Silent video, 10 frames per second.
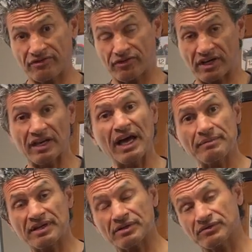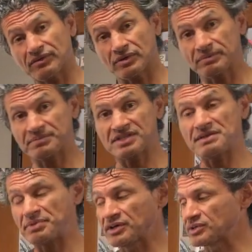climbing or for
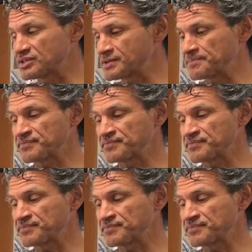steep hills.